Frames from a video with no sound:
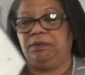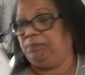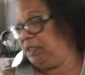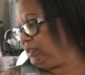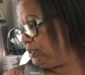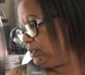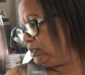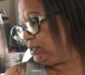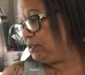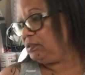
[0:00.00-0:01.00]

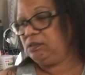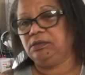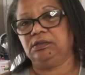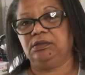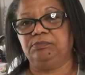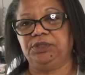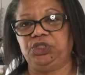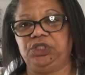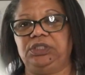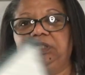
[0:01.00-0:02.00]
pieces to the
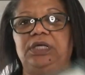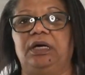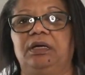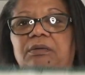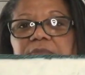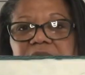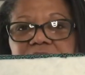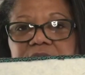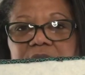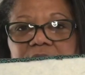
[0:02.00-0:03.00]
machine, I get them
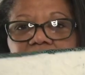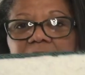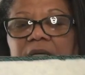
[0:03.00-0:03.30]
mixed up.